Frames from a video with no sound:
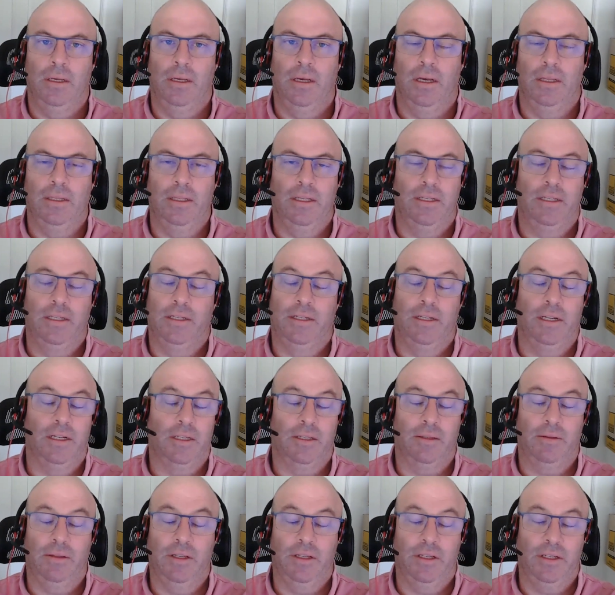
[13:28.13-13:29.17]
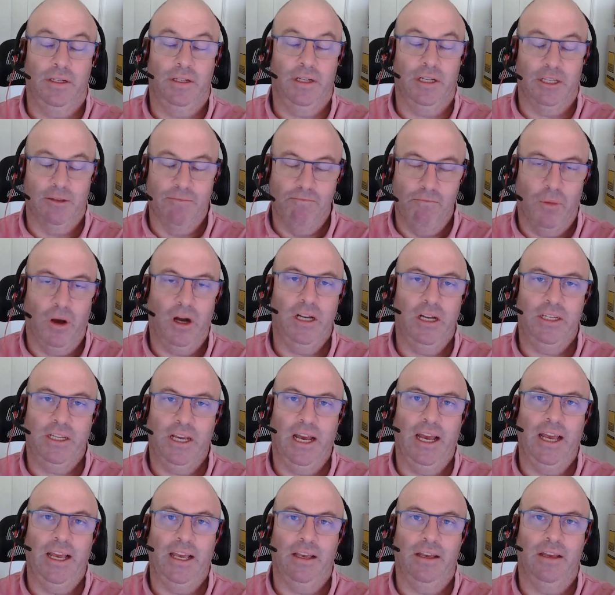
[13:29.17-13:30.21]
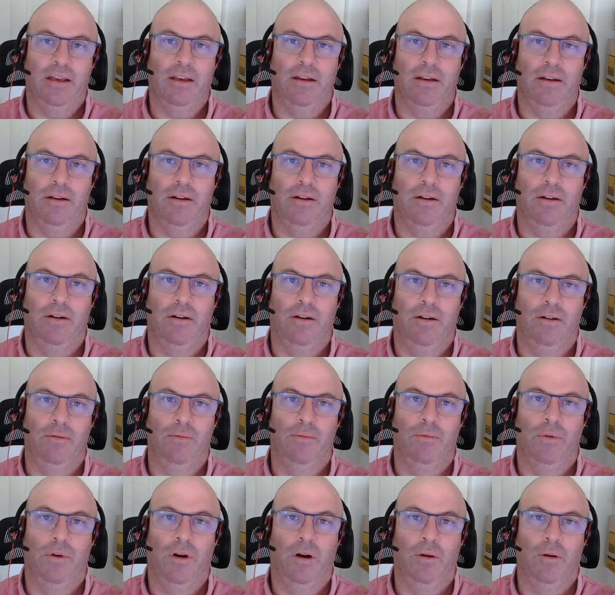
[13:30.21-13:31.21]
and this is just my take on.